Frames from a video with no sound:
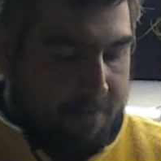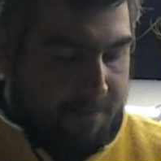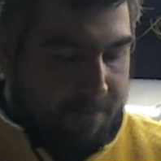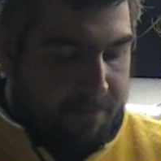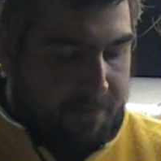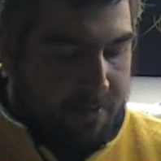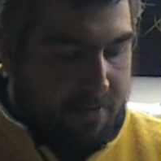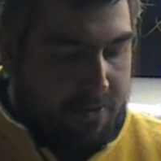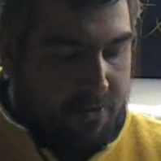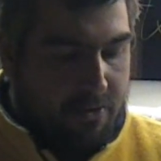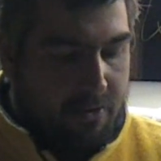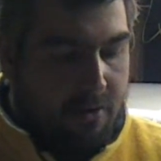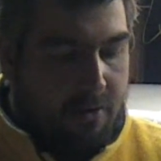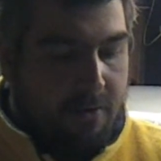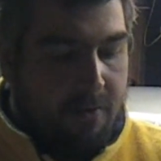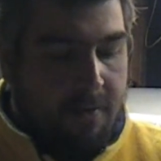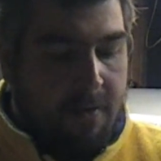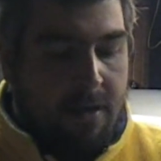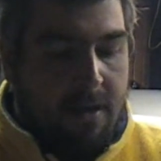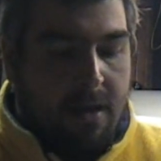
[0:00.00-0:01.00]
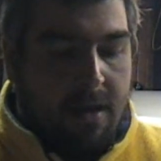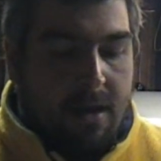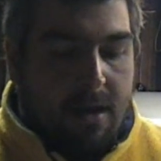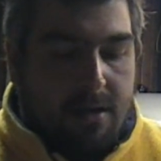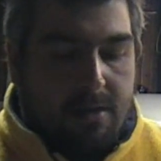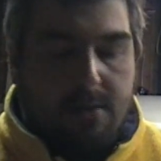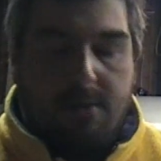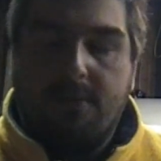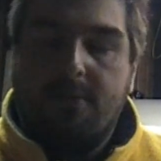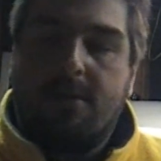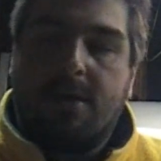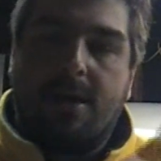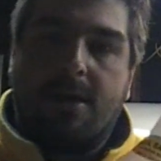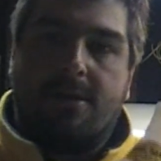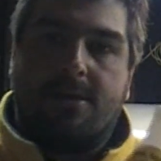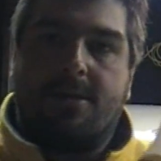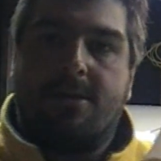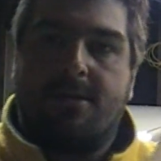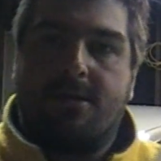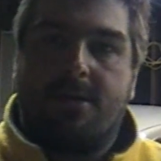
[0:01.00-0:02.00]
So
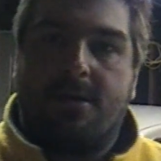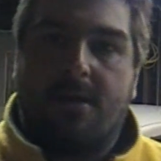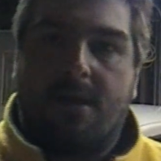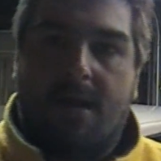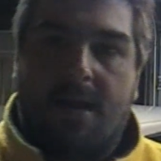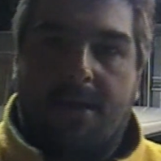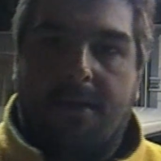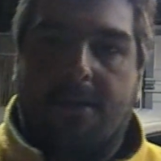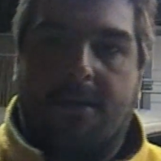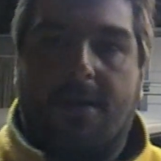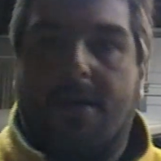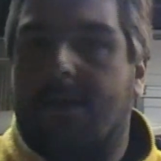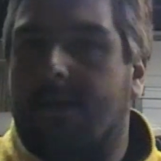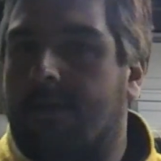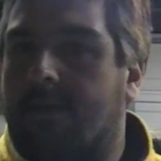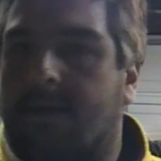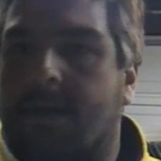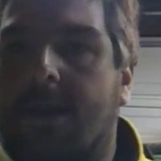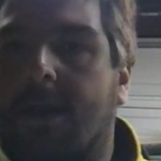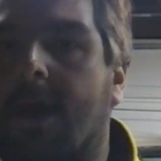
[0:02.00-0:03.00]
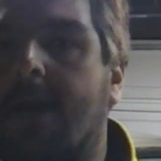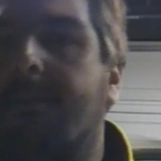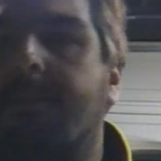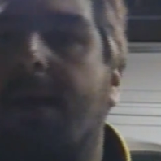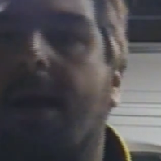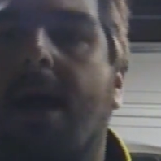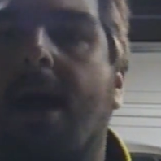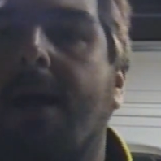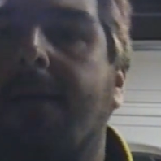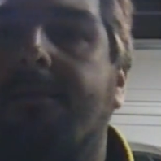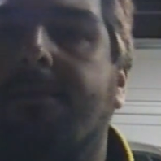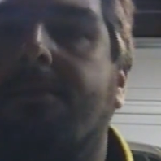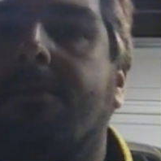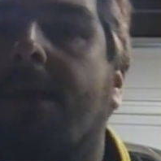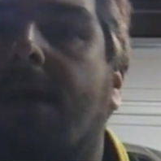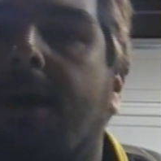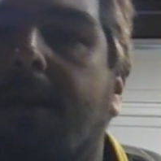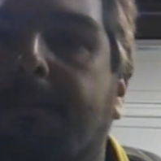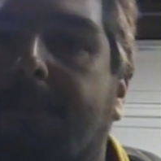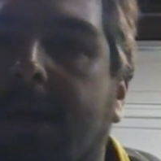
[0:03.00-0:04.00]
Lucas, and
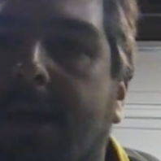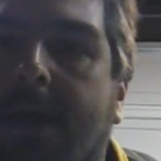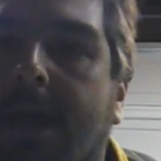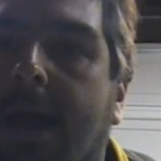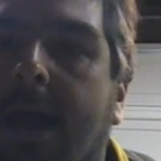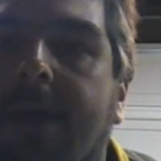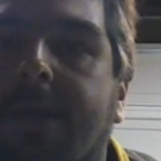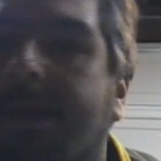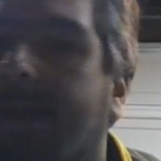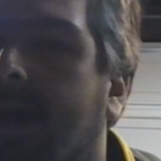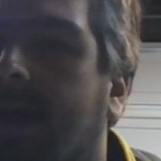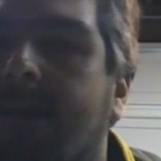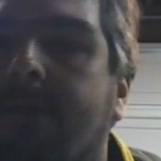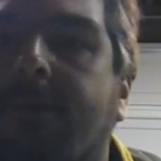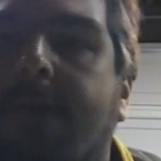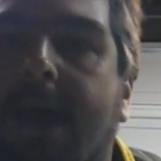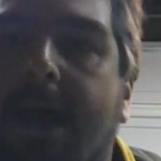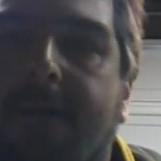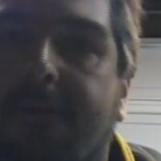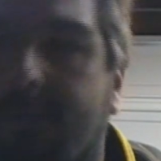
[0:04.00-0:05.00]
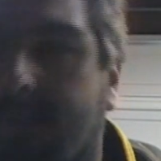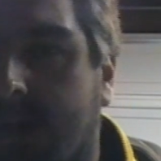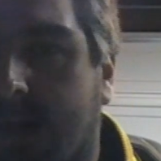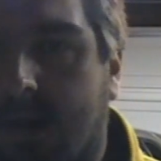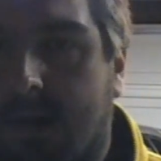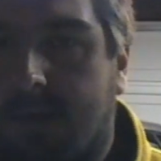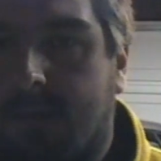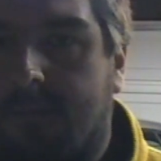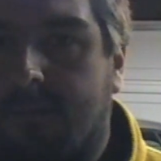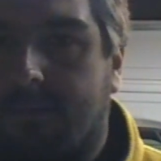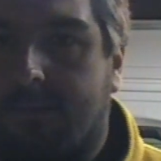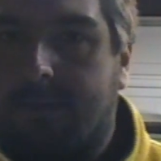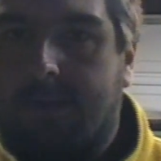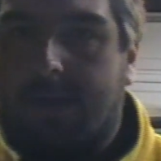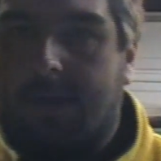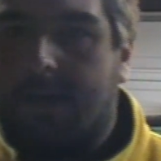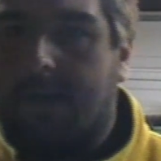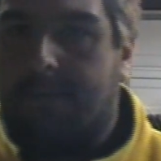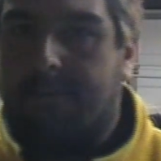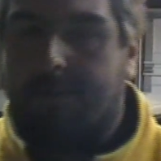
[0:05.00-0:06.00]
I'm a big guy that I don't advertise for
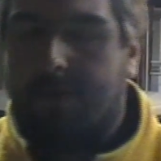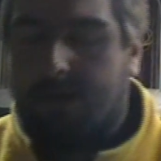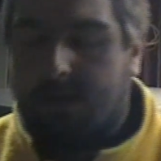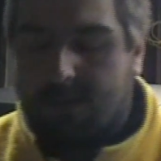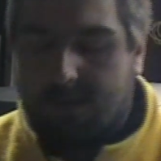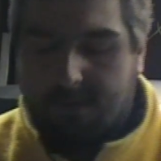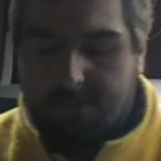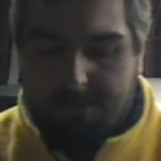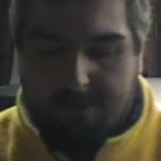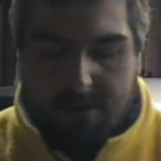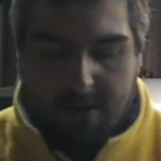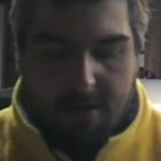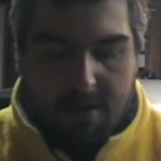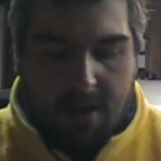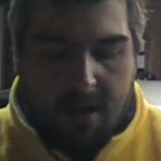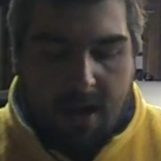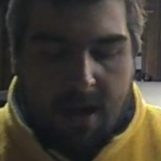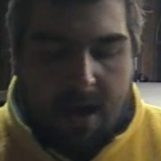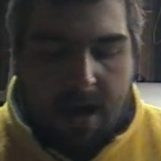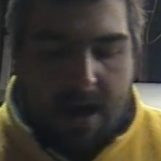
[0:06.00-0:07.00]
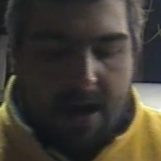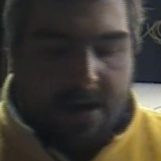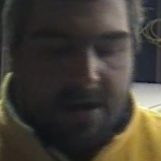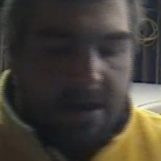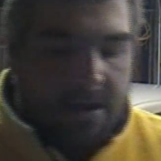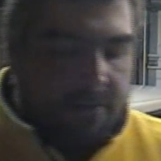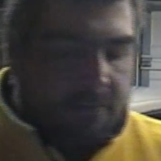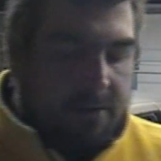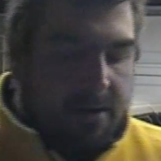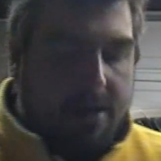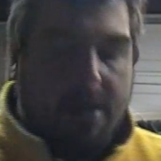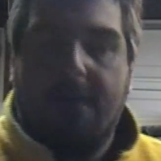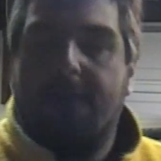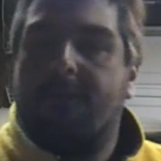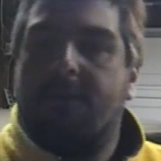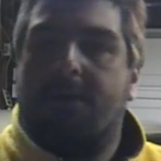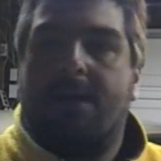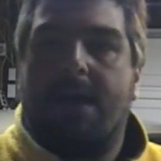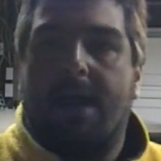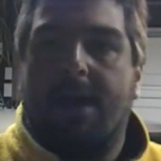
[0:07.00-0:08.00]
big companies, but I kind of want to
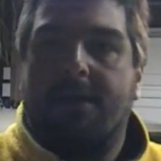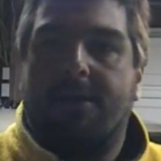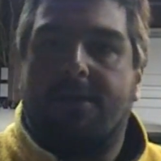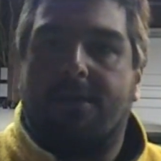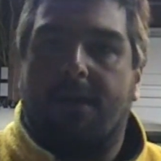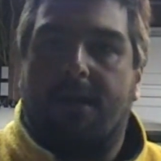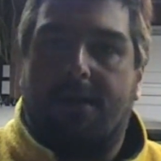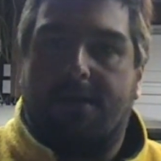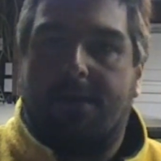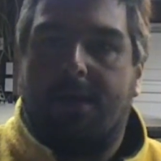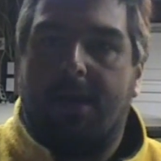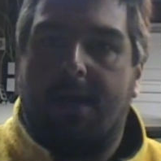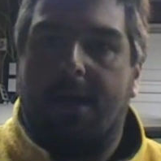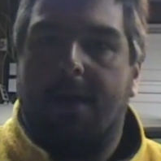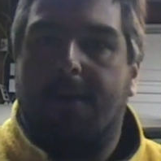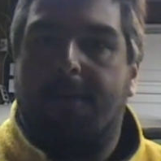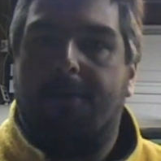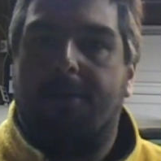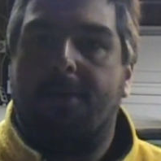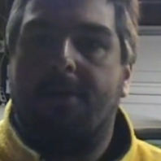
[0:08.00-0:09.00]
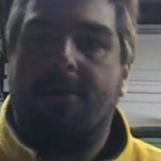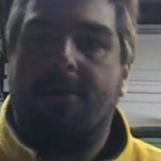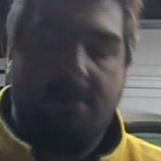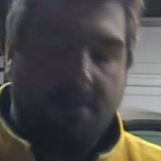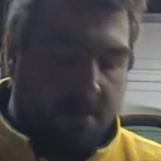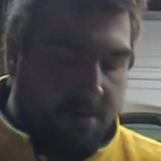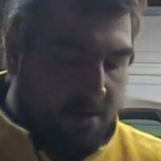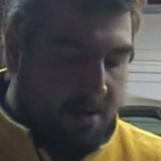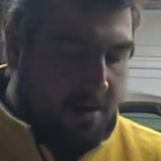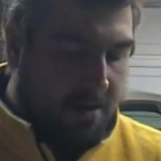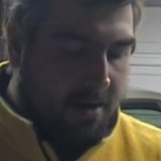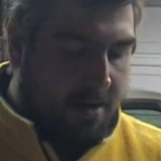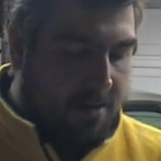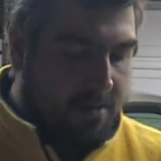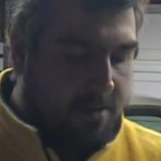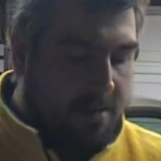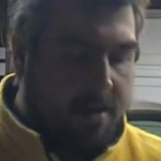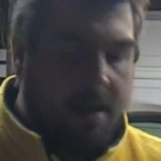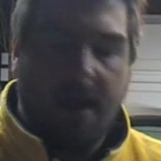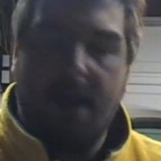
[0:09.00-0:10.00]
give you guys a tip
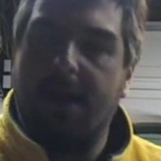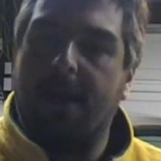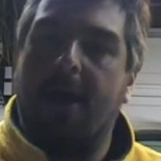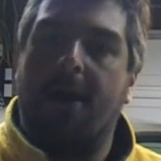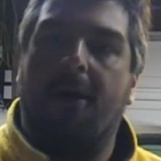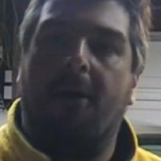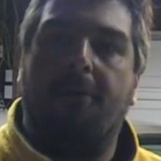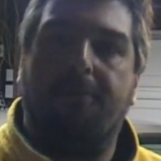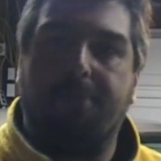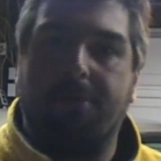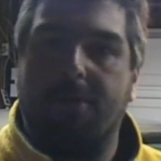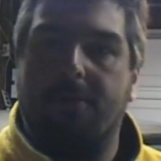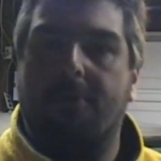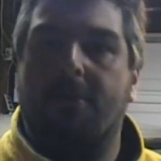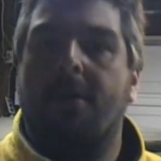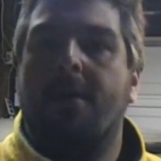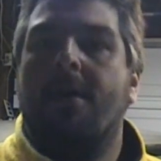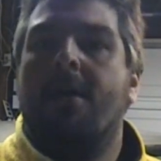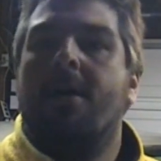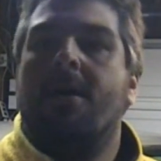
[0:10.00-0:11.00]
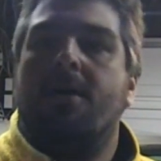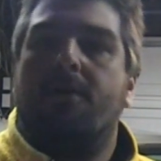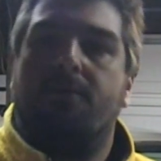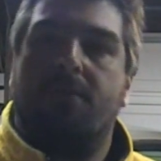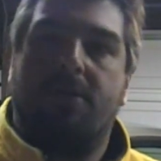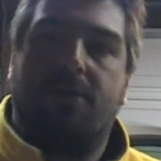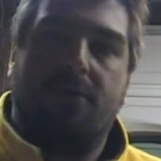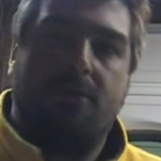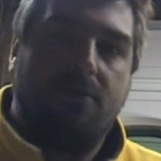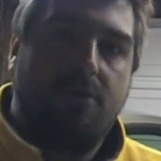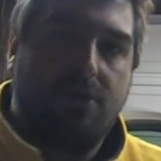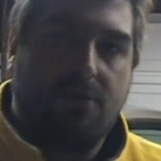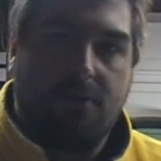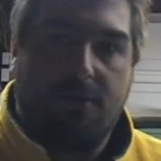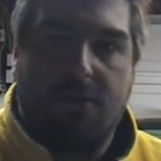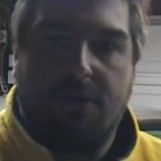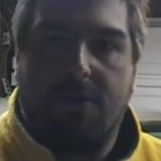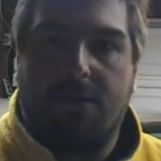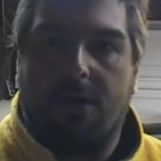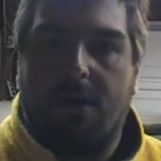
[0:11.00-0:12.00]
to kind of help you reduce
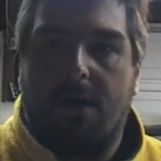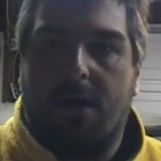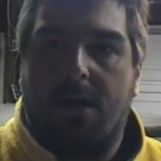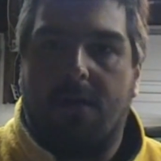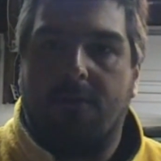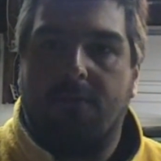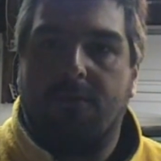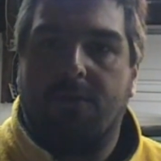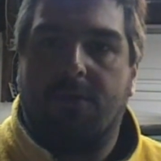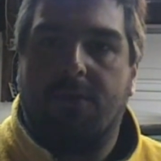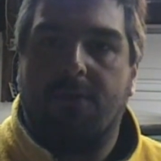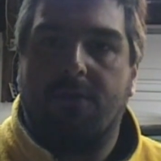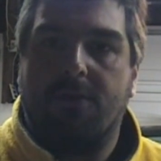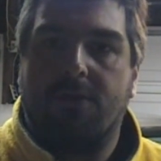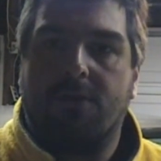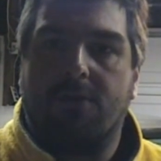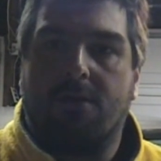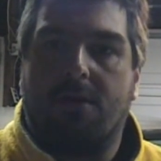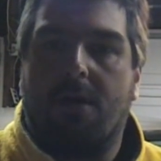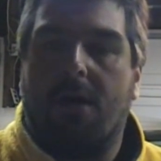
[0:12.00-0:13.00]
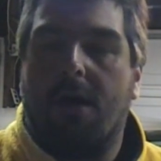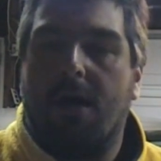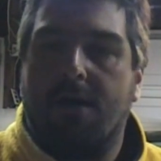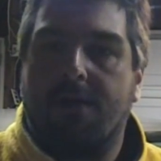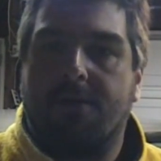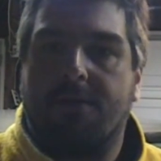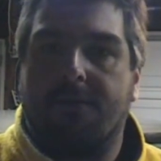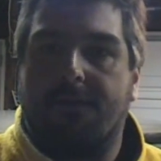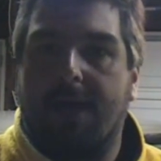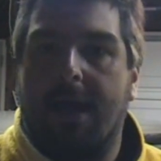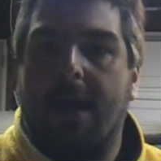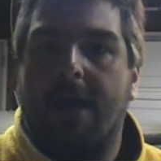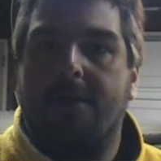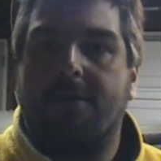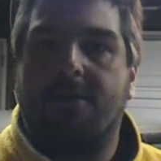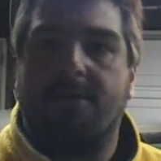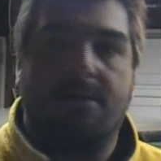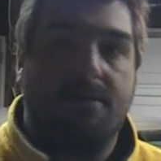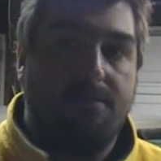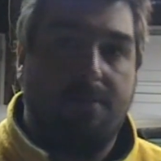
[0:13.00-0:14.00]
your costs of
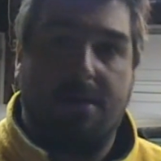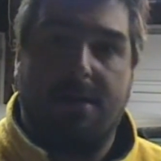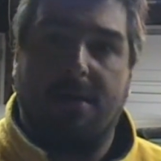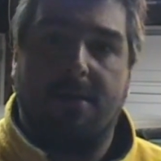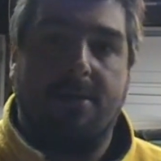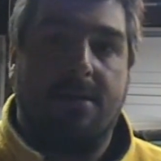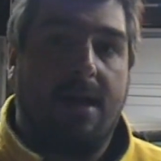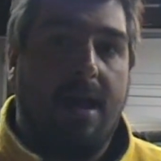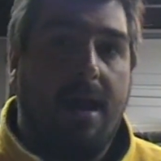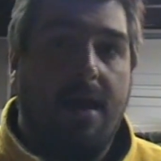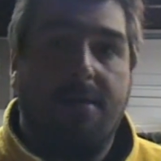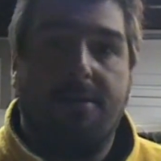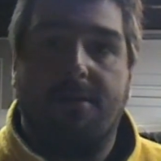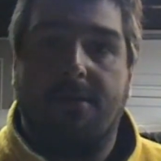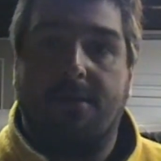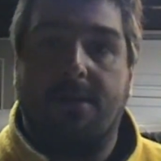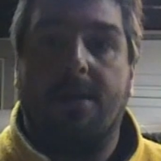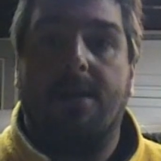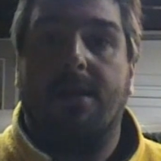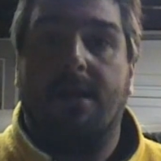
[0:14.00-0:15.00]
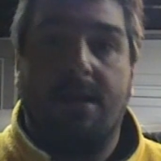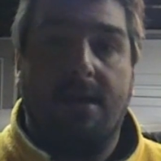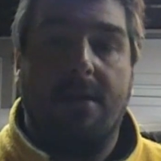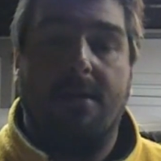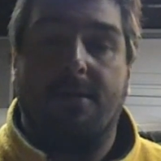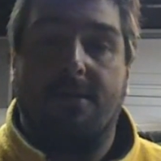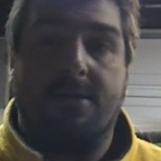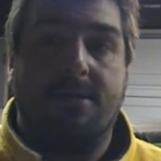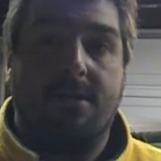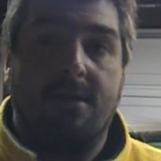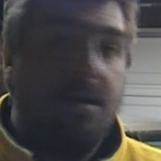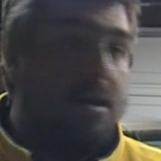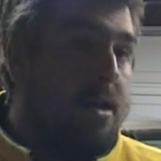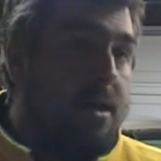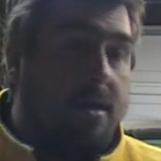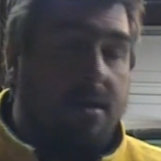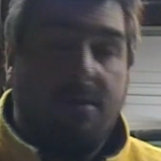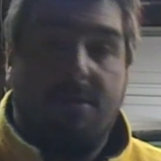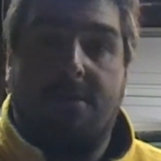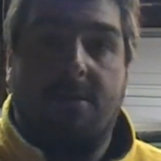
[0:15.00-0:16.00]
gasoline, because gasoline is
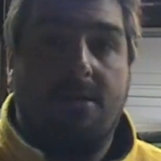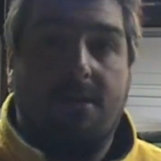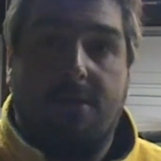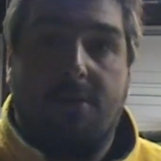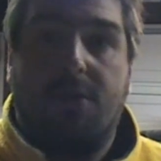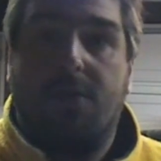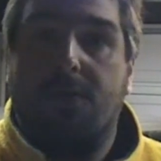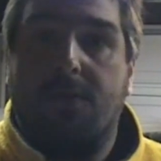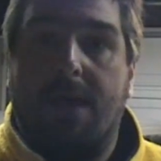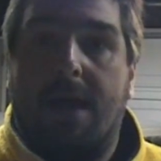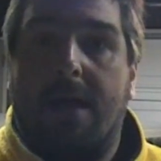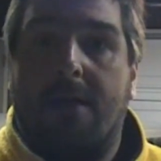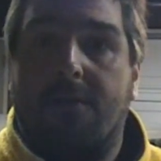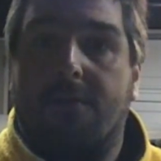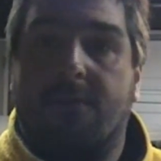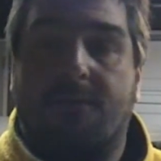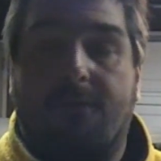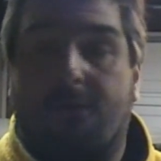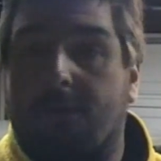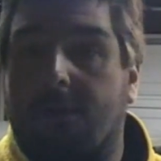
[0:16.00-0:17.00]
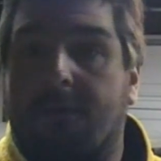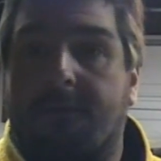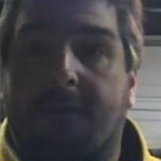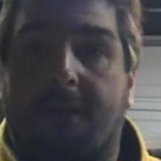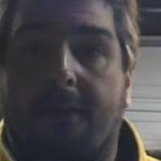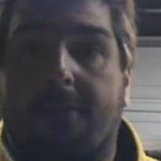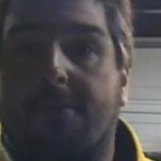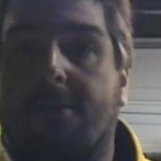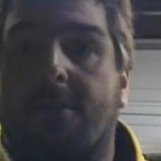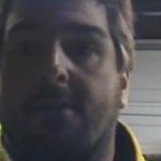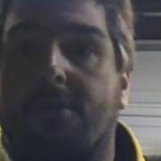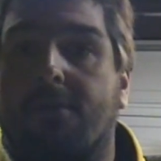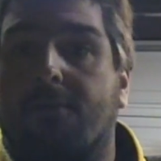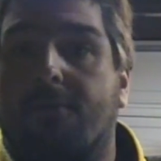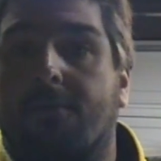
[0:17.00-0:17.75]
still at $2.45